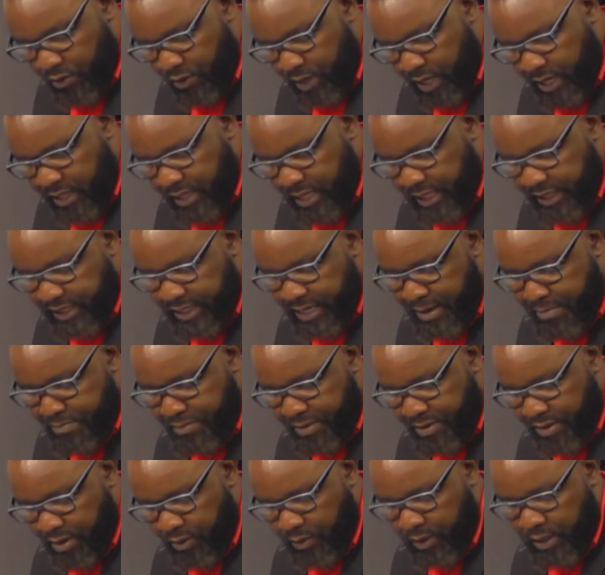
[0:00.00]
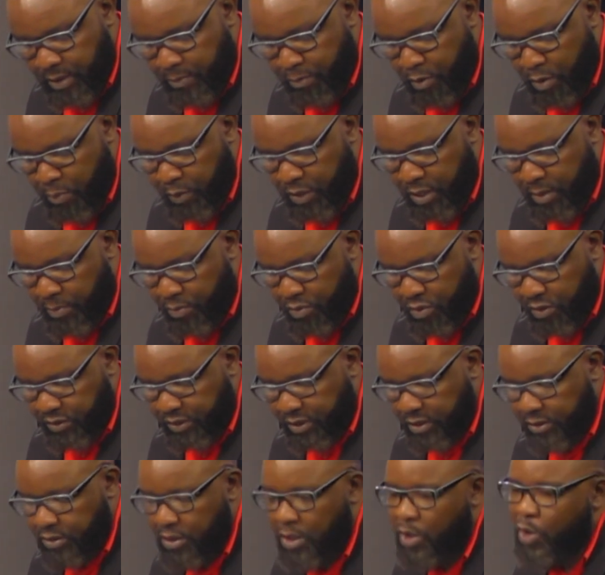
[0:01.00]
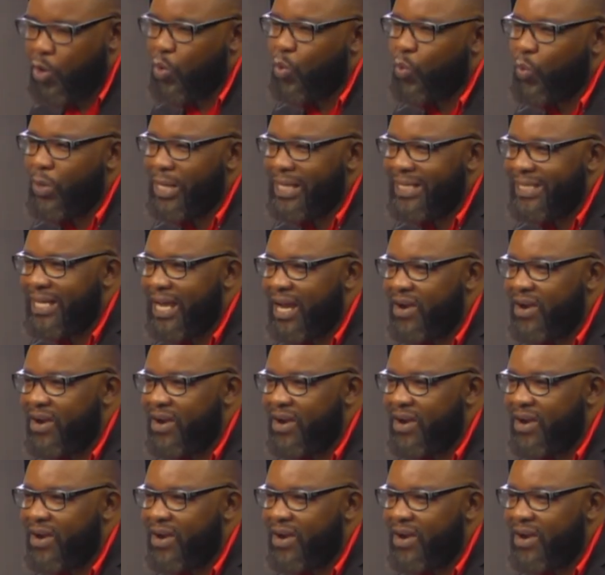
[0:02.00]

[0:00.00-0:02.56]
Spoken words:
ruling that tampering with the popular process will